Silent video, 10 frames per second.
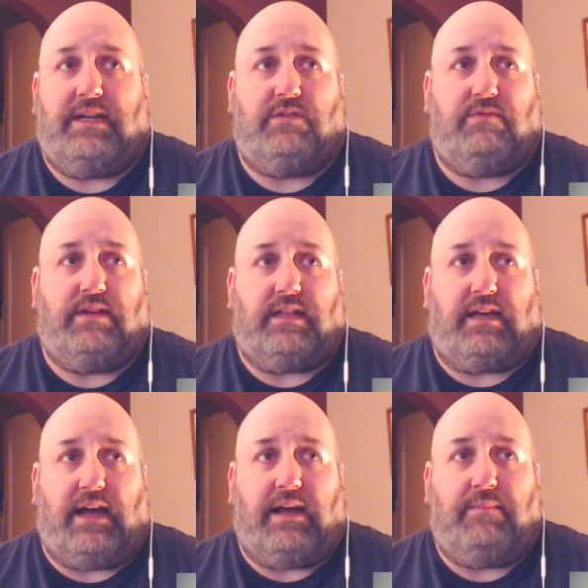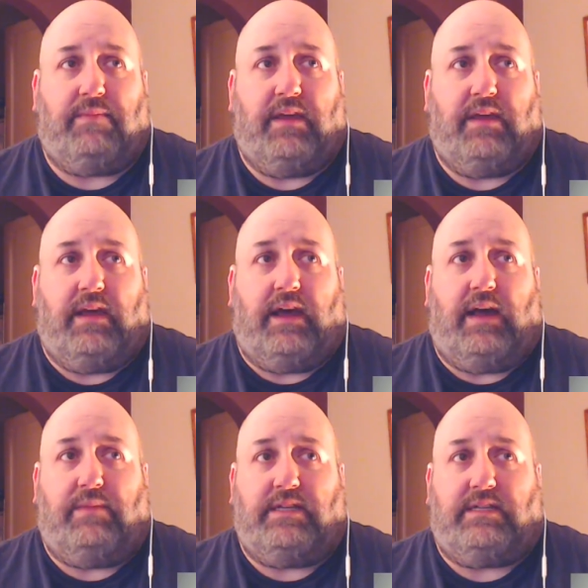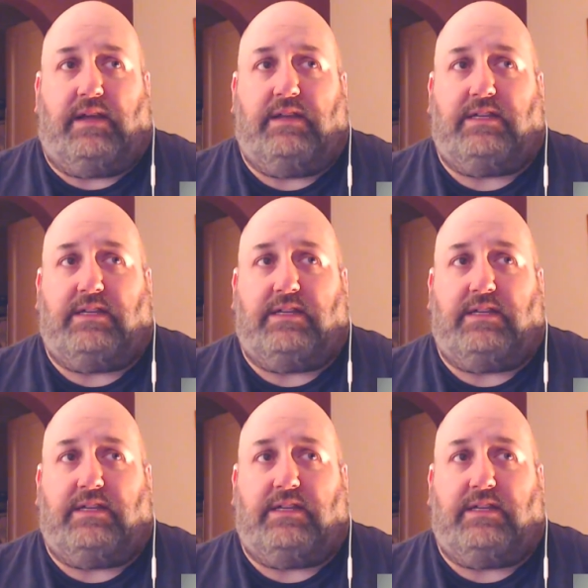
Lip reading: to read the game. He's a